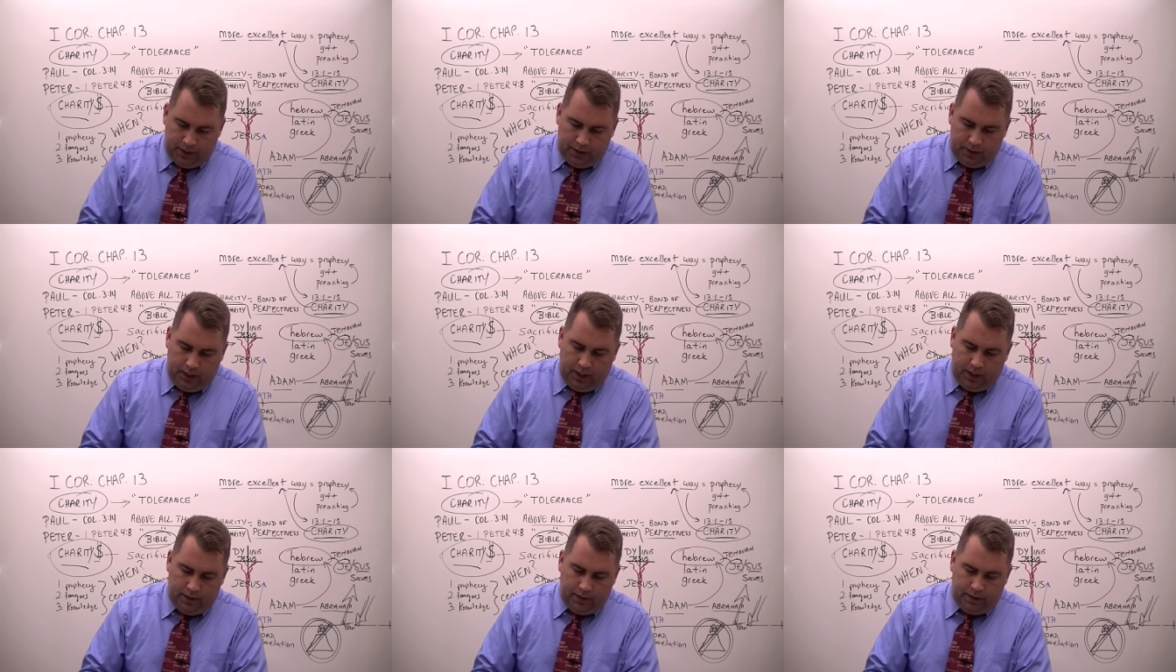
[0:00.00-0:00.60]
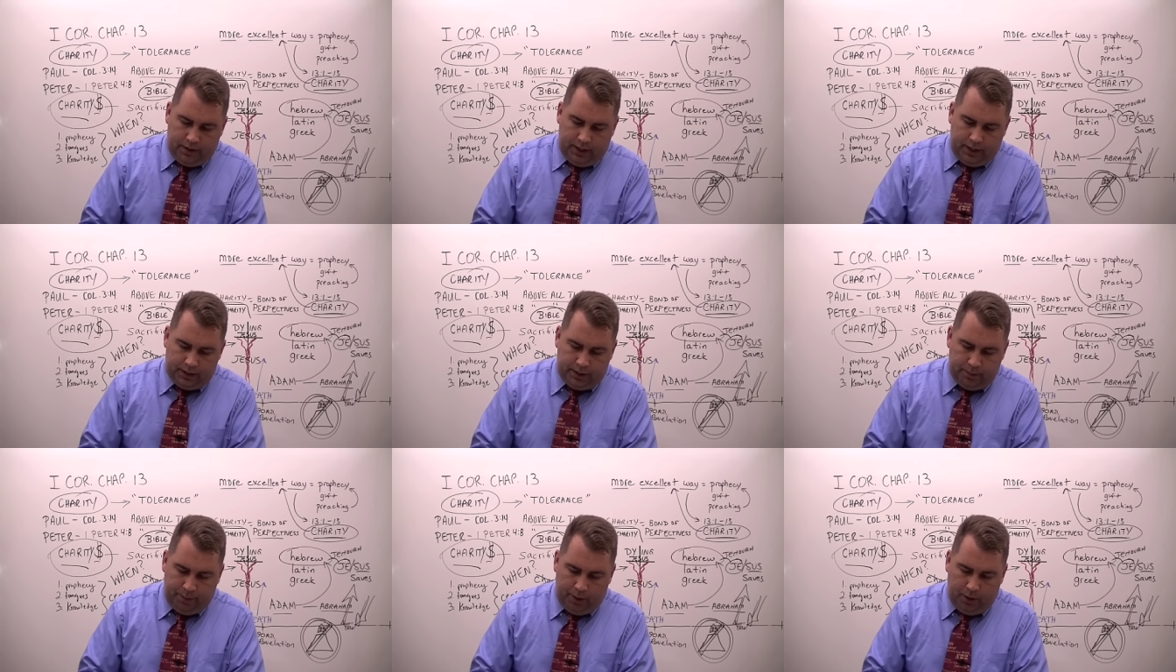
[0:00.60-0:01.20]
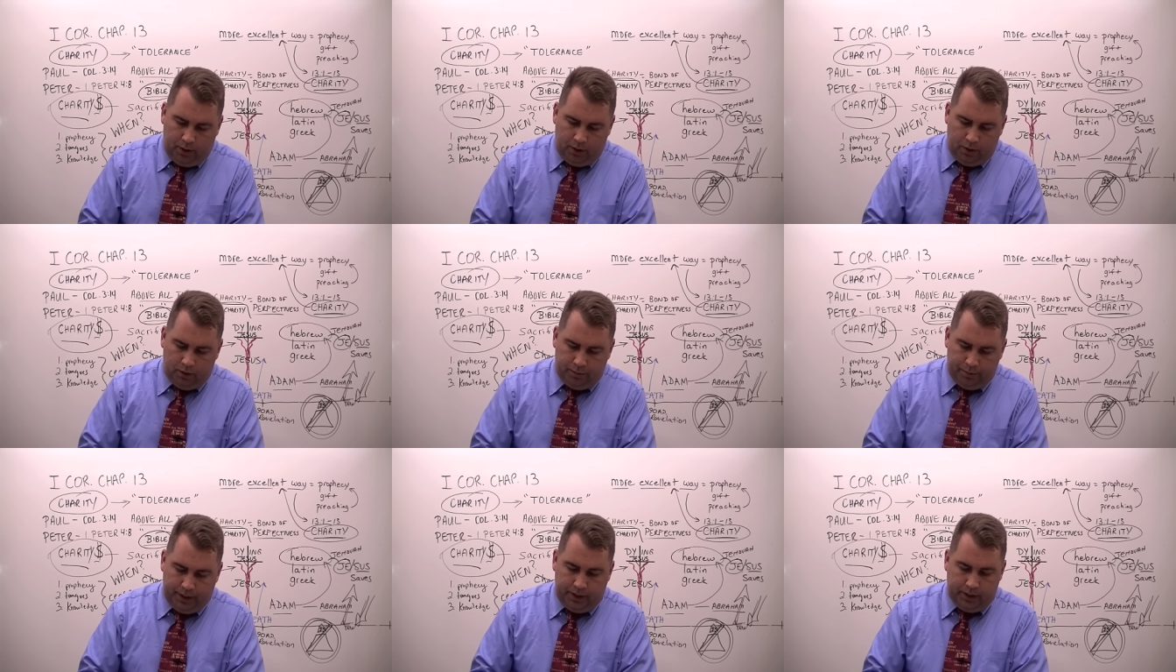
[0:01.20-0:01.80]
A lot of the things that
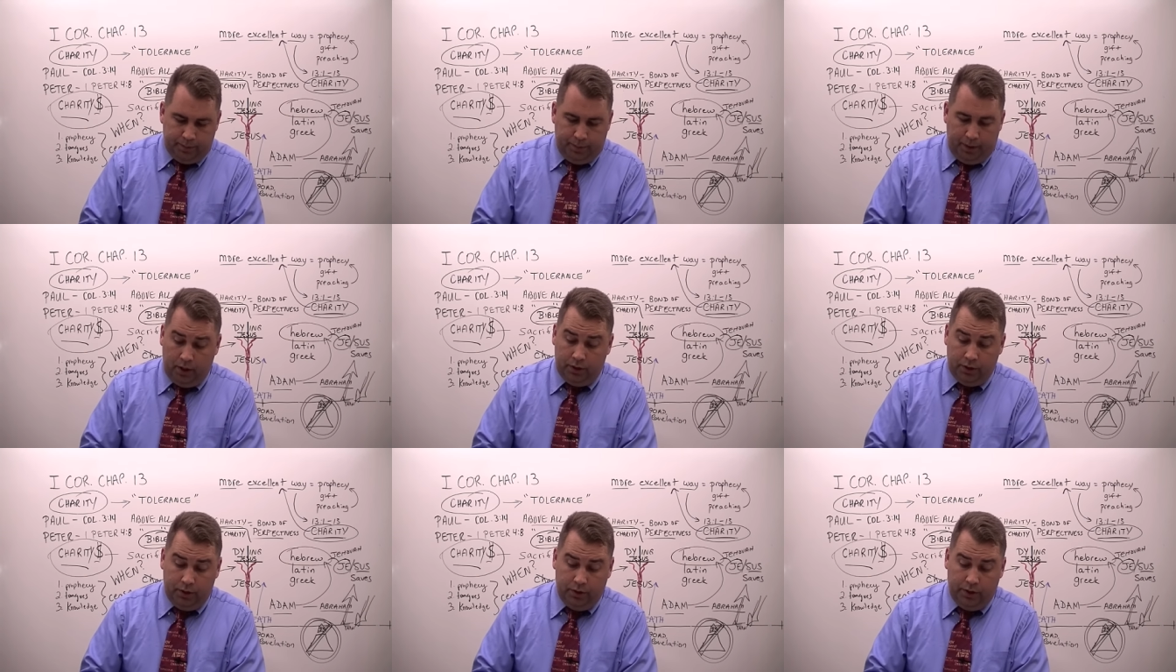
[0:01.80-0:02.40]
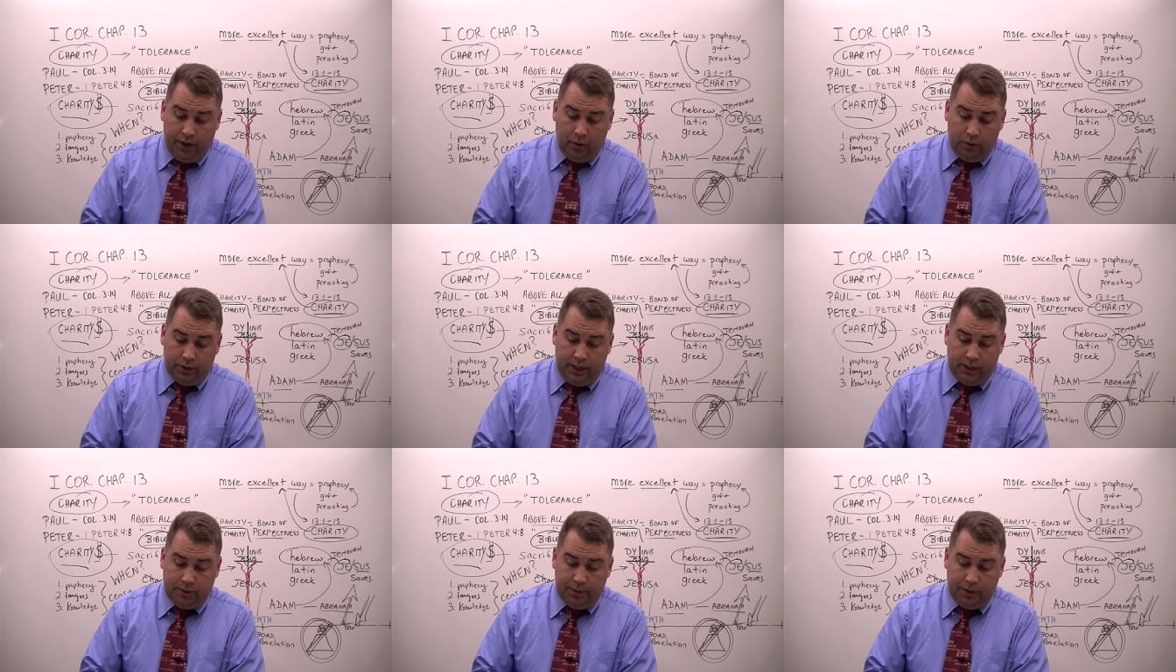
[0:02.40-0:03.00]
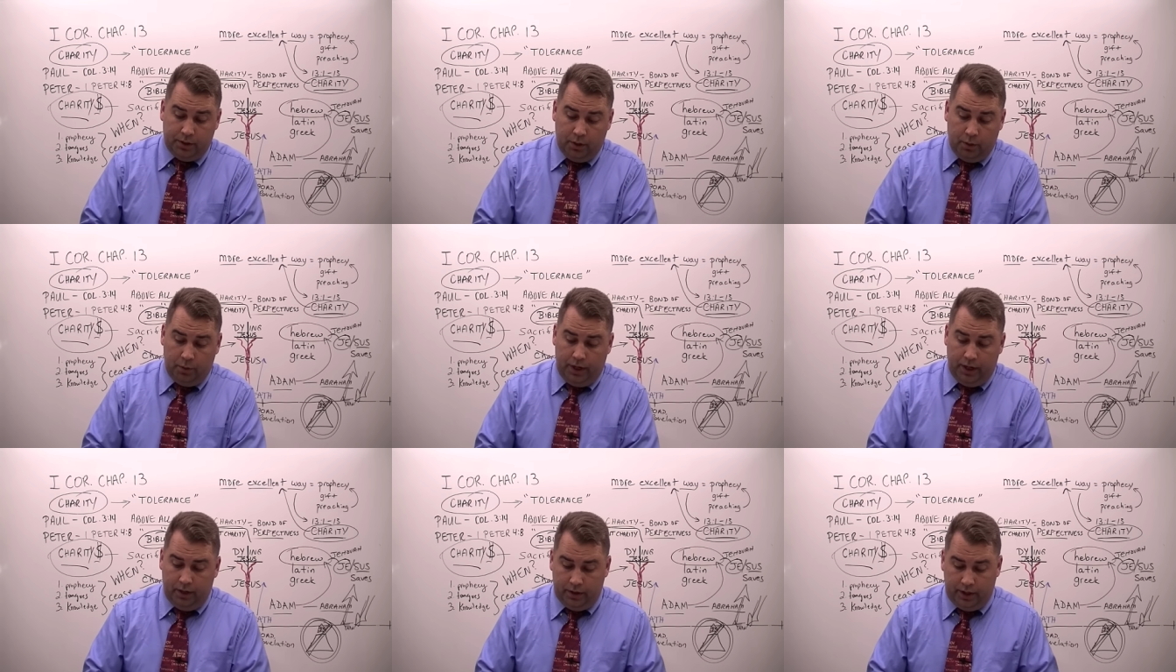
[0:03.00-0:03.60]
Paul, because Paul knew the Old Testament so
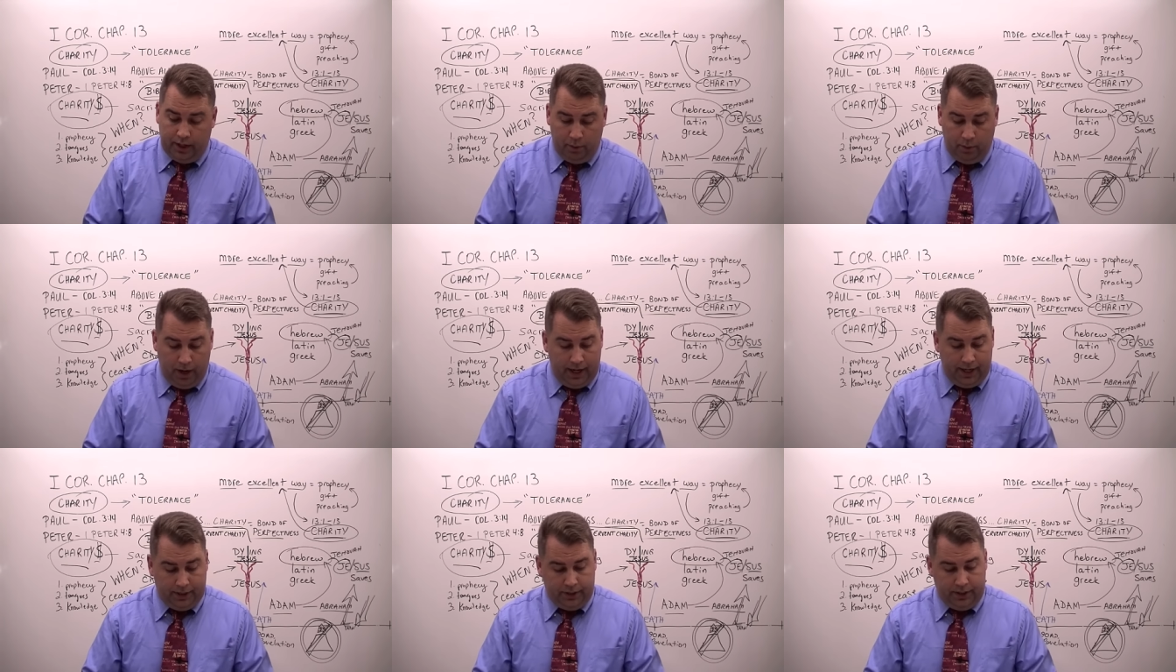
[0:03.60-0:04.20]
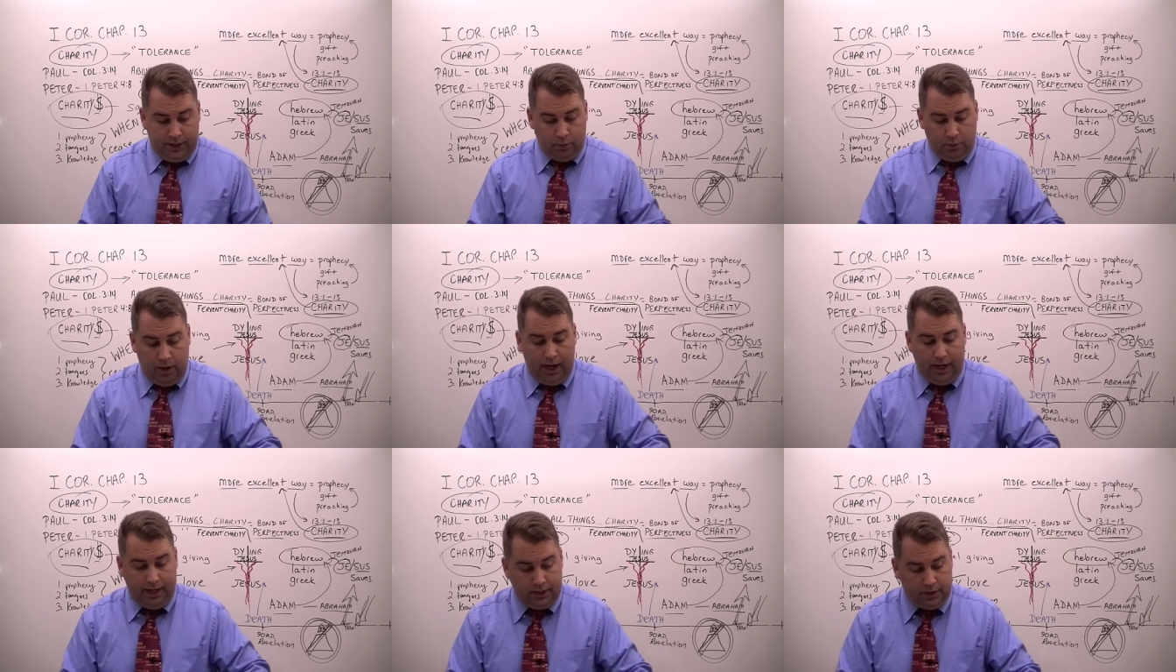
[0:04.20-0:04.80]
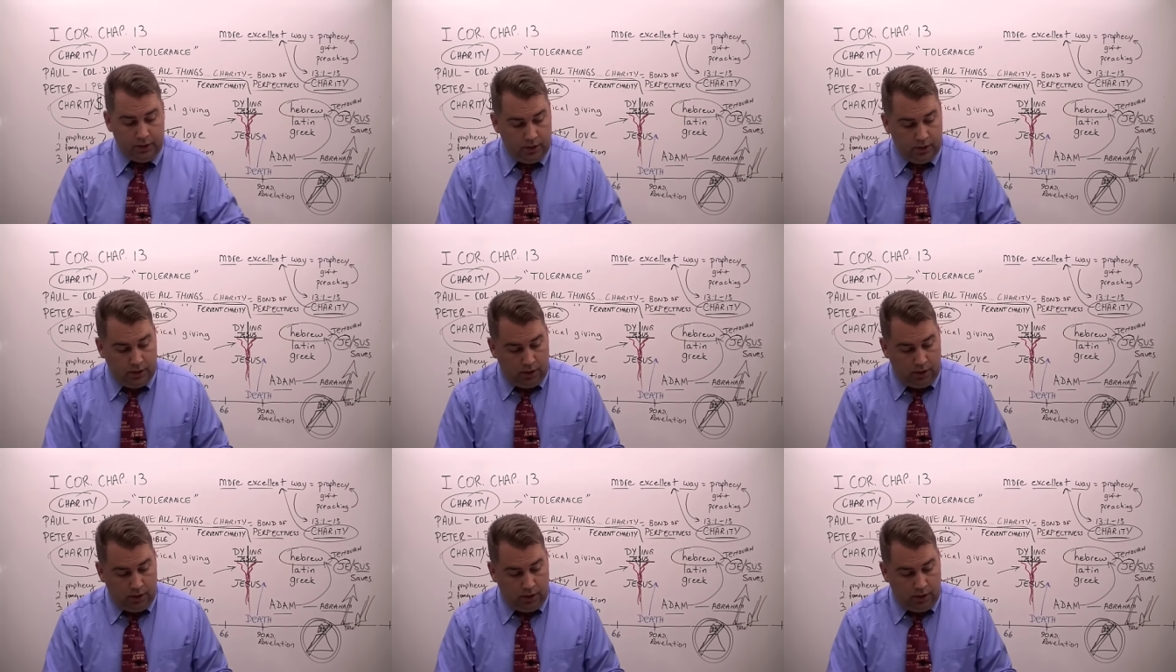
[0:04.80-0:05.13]
well that he writes in his writings,